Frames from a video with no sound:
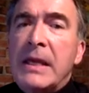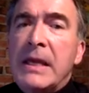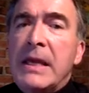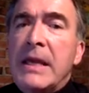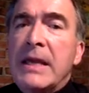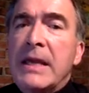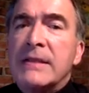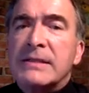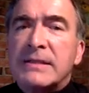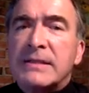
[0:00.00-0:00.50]

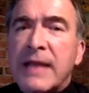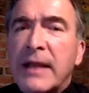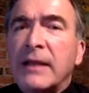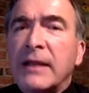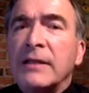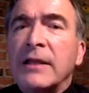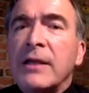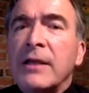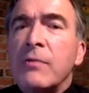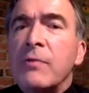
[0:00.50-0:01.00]
And
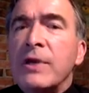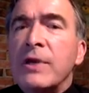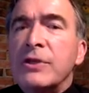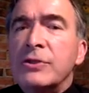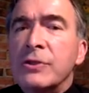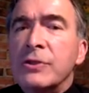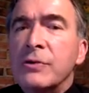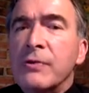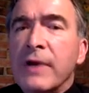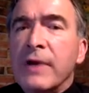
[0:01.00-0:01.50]
secondly, we
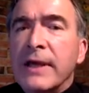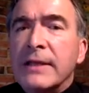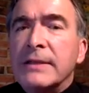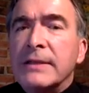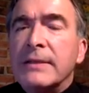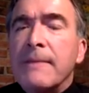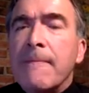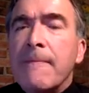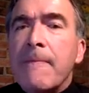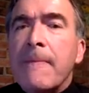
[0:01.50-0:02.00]
do it
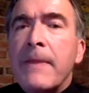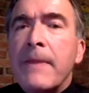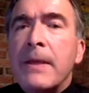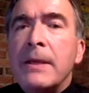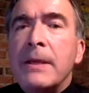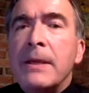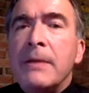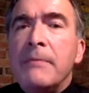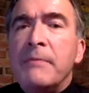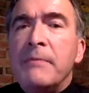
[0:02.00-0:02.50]

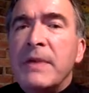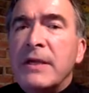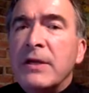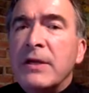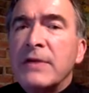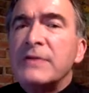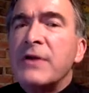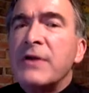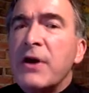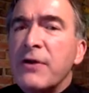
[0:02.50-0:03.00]

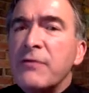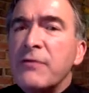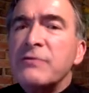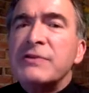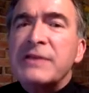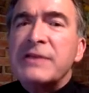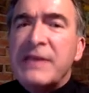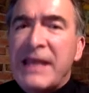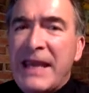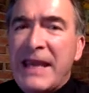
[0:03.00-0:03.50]
because
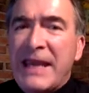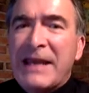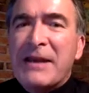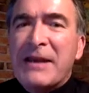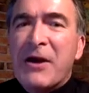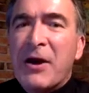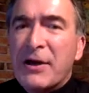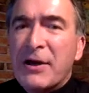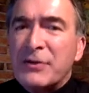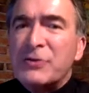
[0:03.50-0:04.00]
others need
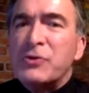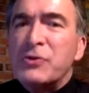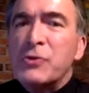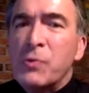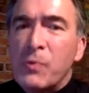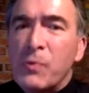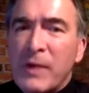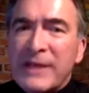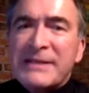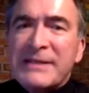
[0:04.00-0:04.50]
us
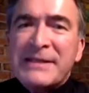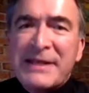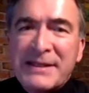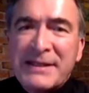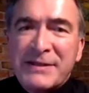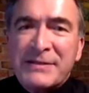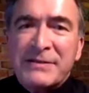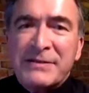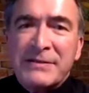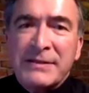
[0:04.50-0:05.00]
to
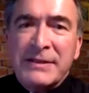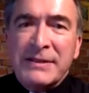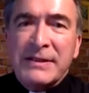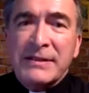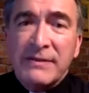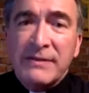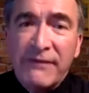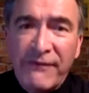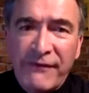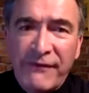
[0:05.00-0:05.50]
witness
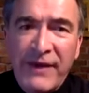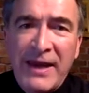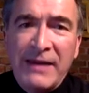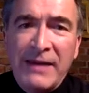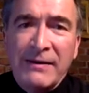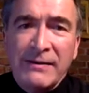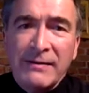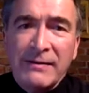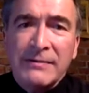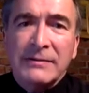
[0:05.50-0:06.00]
to
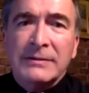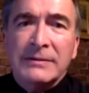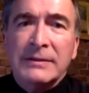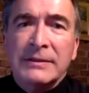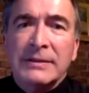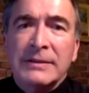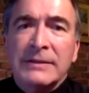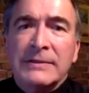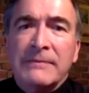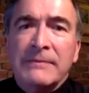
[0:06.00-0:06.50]
faith.
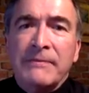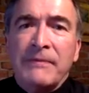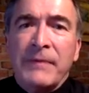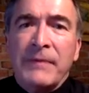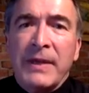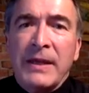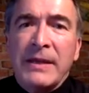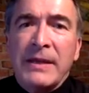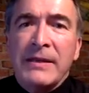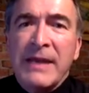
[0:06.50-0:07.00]

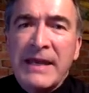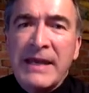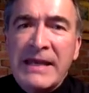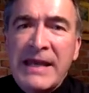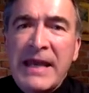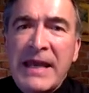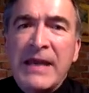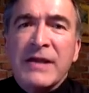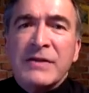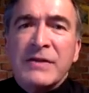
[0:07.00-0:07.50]
They
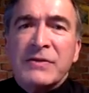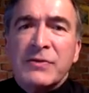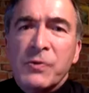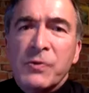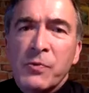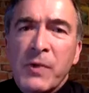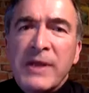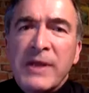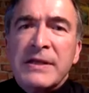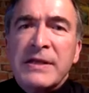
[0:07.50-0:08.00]
need us to
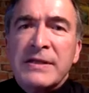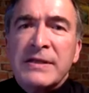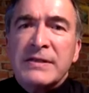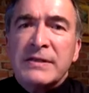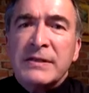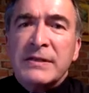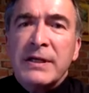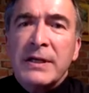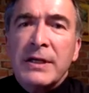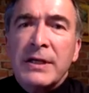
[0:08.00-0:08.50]

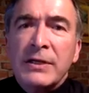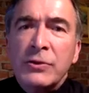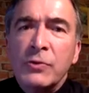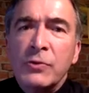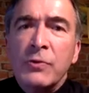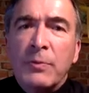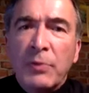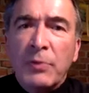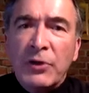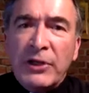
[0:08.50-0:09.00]
witness
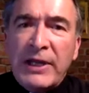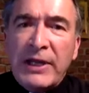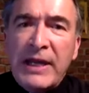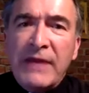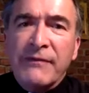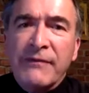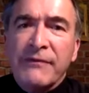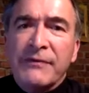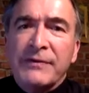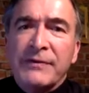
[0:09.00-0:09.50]
to a
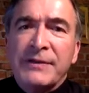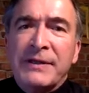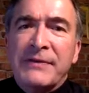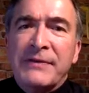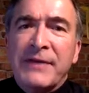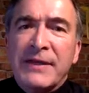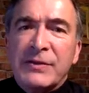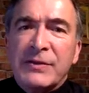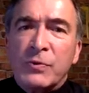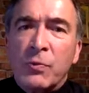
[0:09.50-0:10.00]
belief
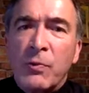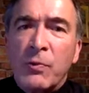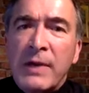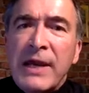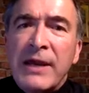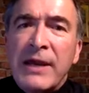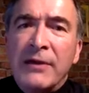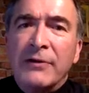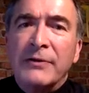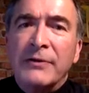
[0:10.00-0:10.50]
that's
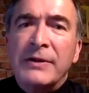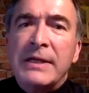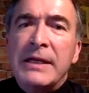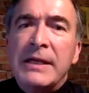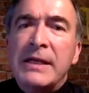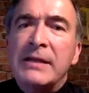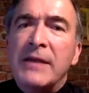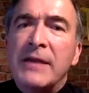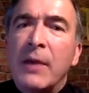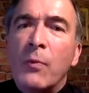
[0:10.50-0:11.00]
real,
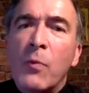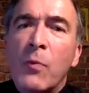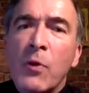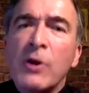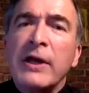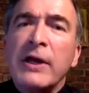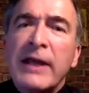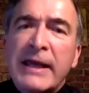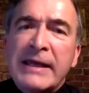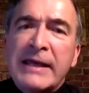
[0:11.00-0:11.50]
that we're
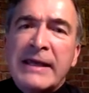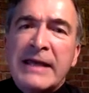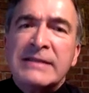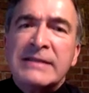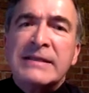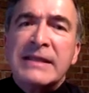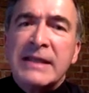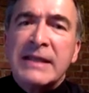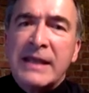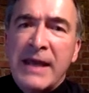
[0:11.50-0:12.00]
going to get
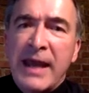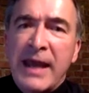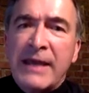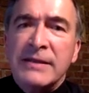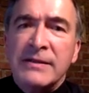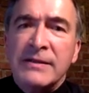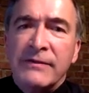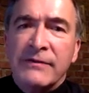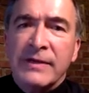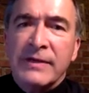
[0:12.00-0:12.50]
to the
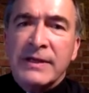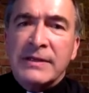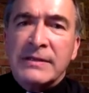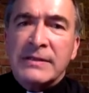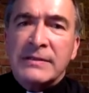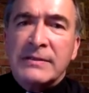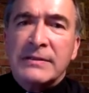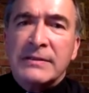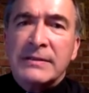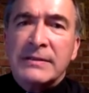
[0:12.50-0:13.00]
end of this.